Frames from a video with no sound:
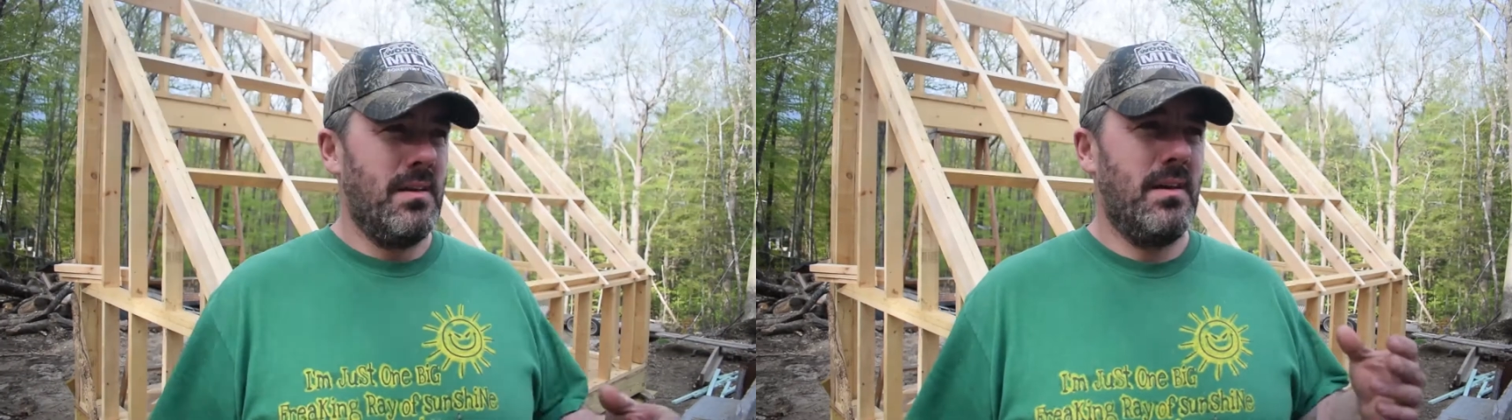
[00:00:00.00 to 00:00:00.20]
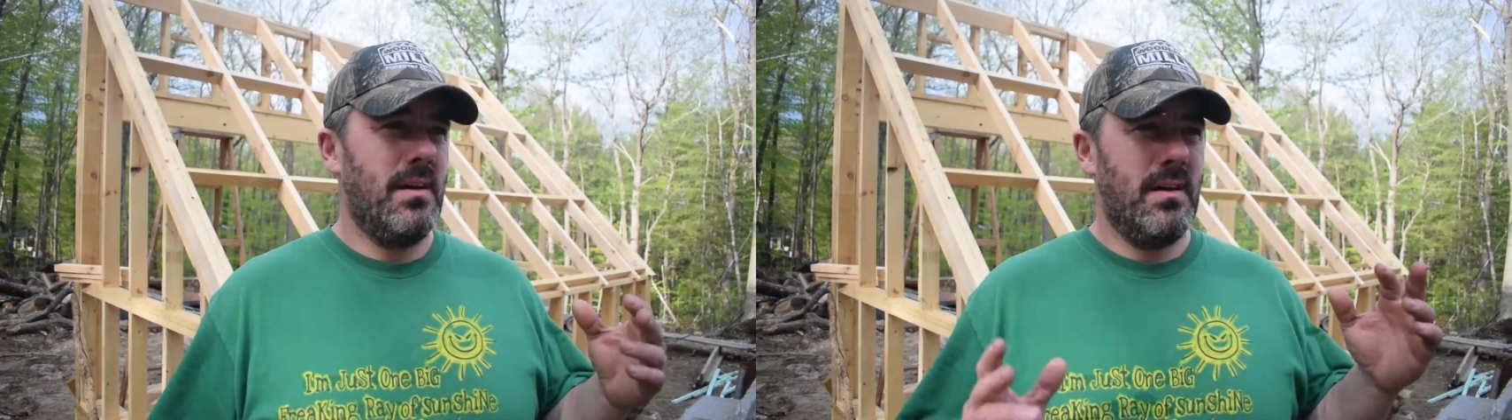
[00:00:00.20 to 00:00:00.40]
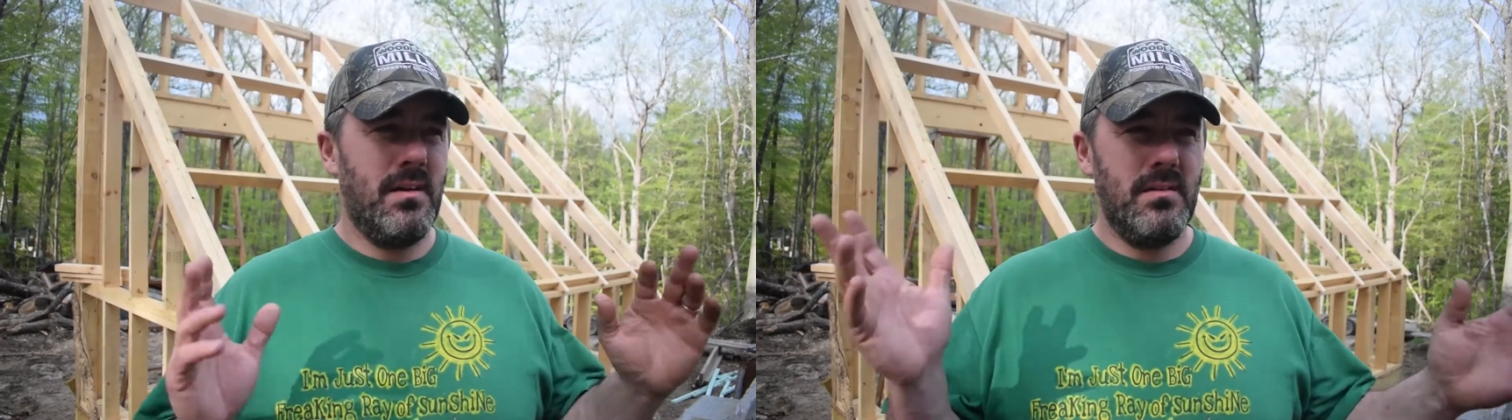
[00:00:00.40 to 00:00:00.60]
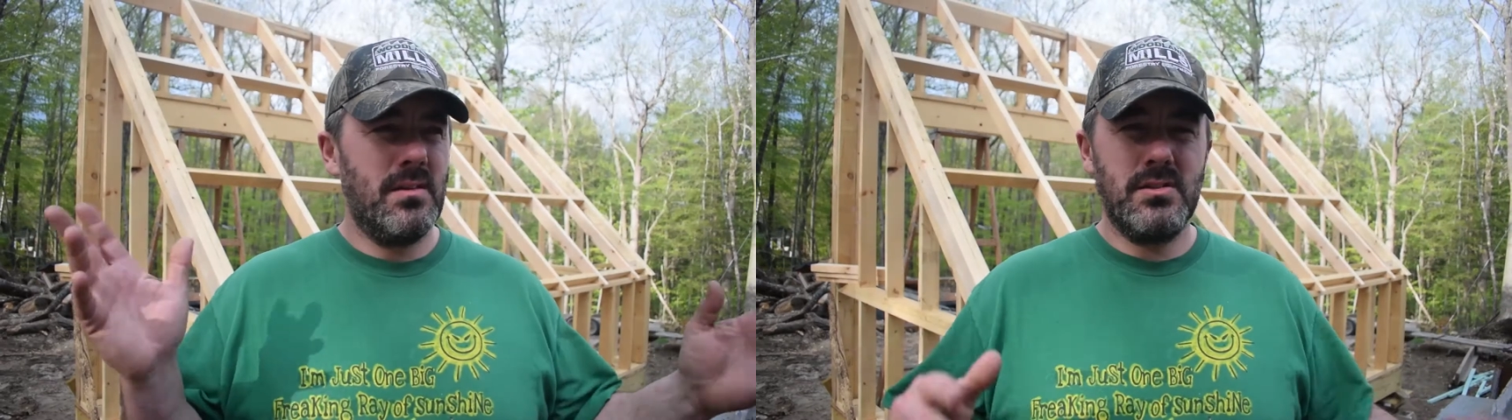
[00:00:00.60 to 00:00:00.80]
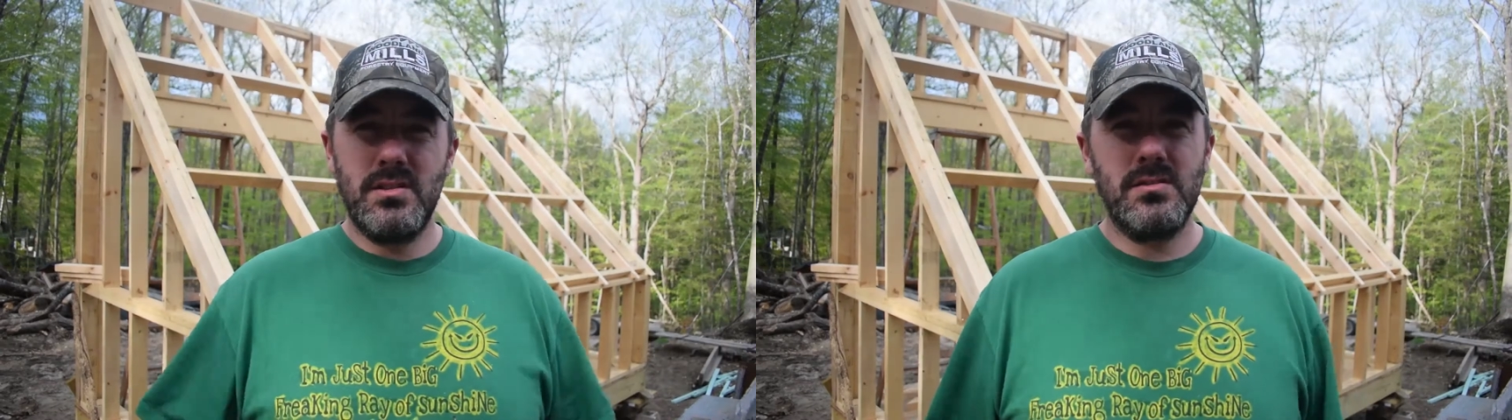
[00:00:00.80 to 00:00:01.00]
Uh,
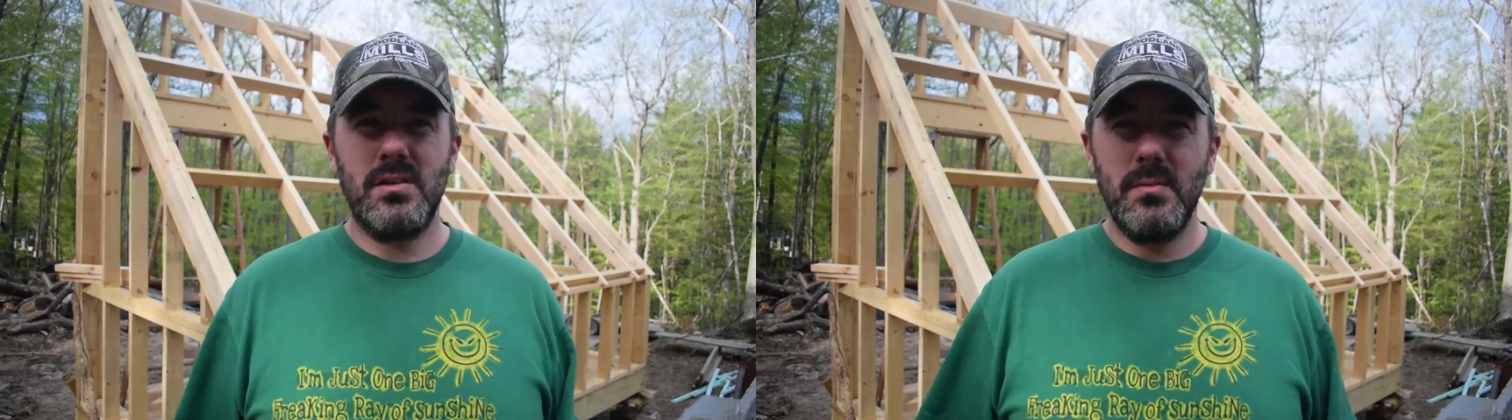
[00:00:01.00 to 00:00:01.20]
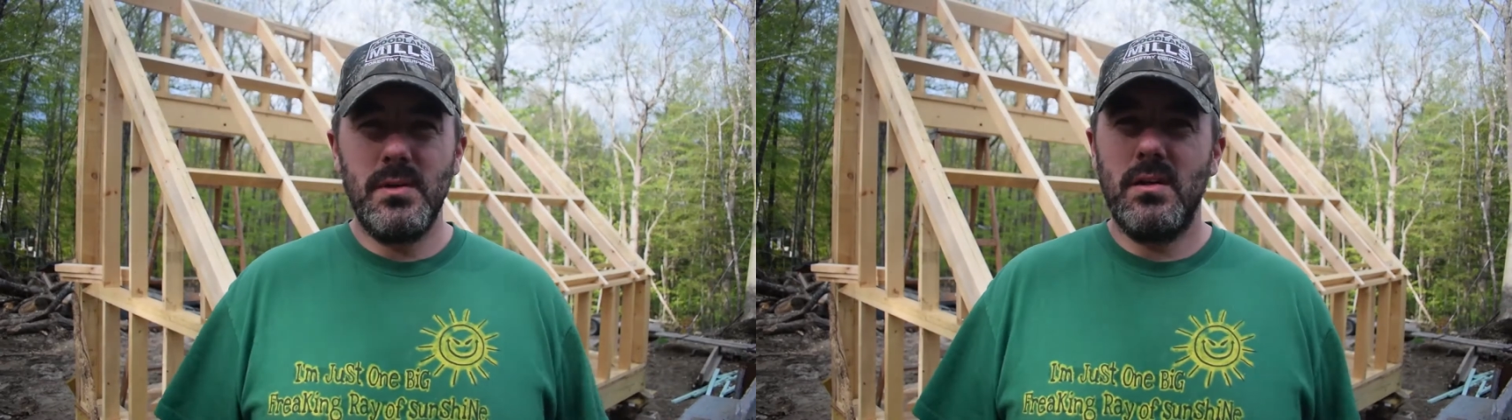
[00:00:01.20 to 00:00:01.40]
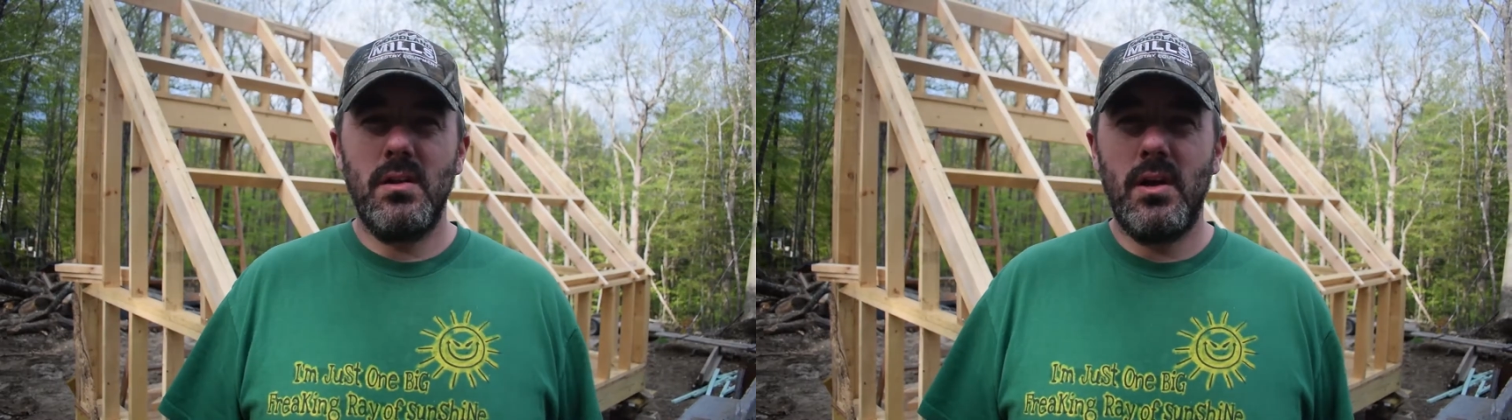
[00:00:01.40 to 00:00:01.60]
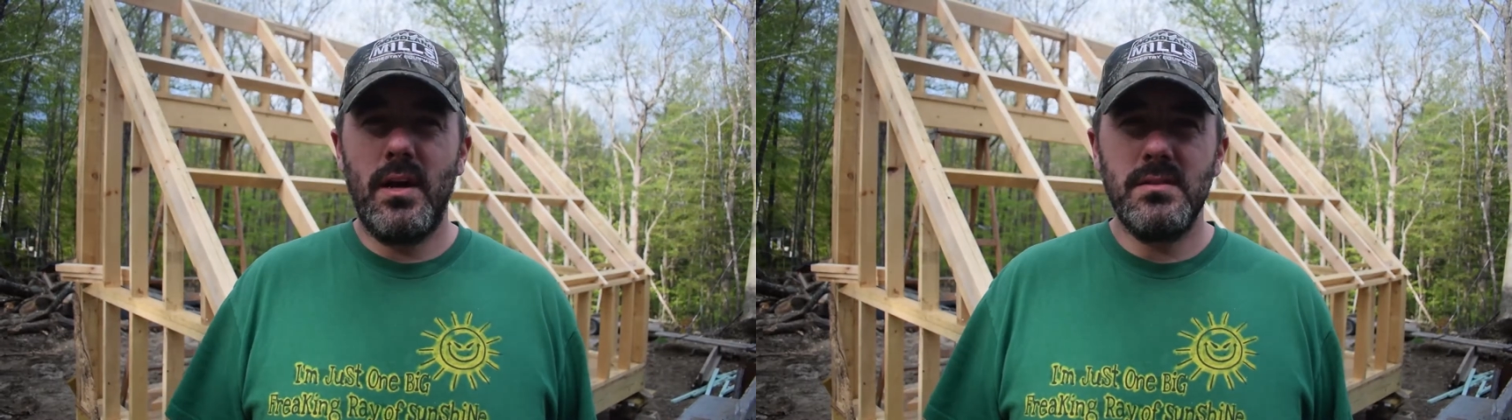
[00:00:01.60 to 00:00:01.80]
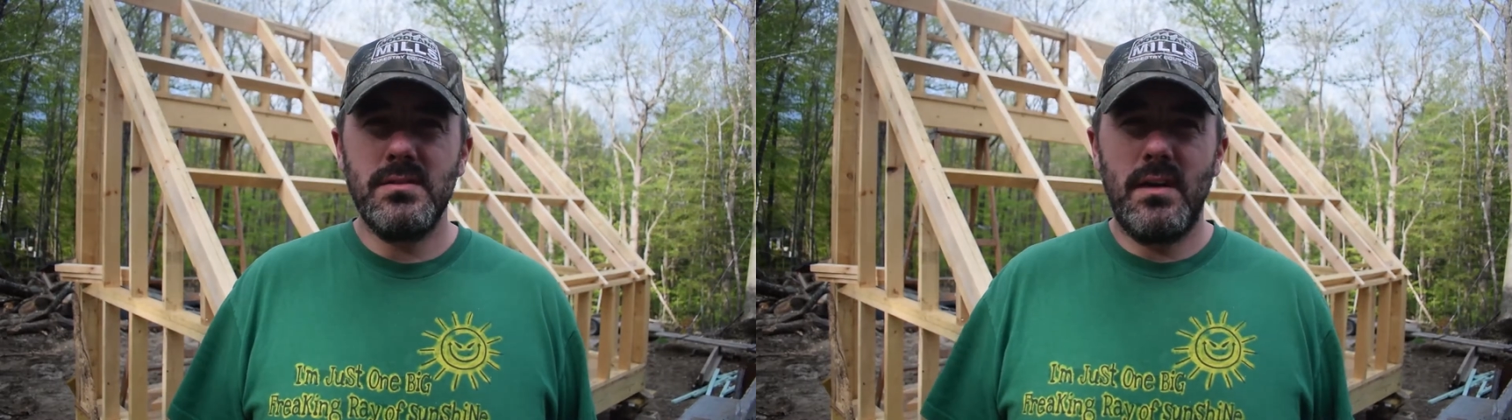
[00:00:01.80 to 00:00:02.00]
there's just going to be a
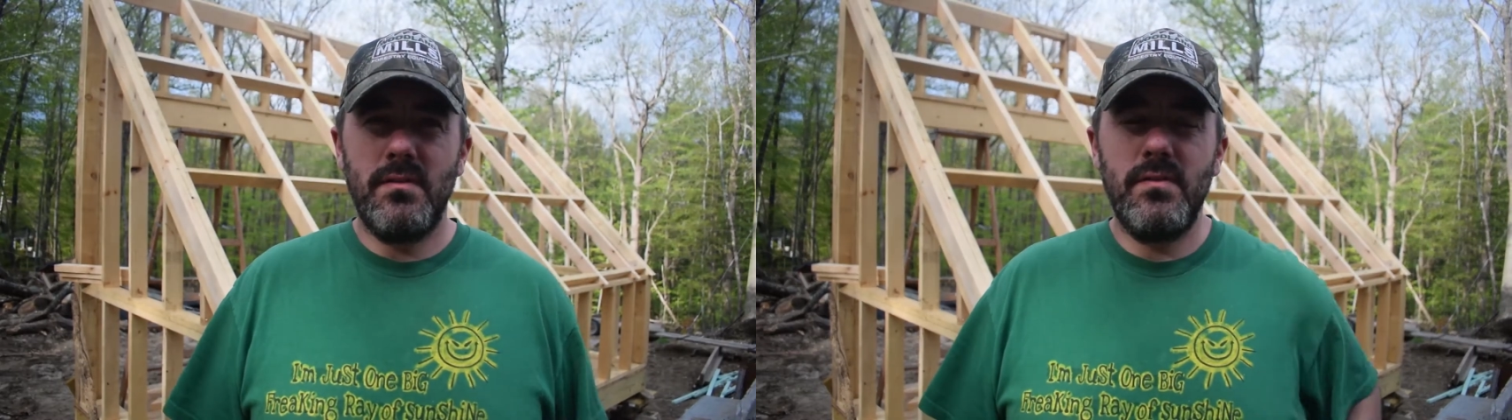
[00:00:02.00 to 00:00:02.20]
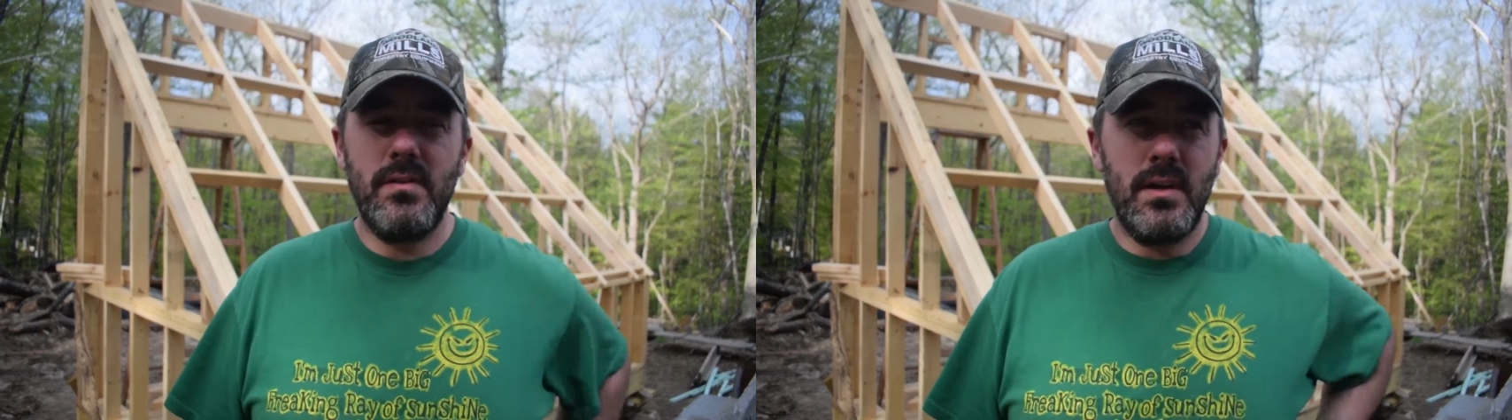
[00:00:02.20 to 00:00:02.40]
lot of stuff.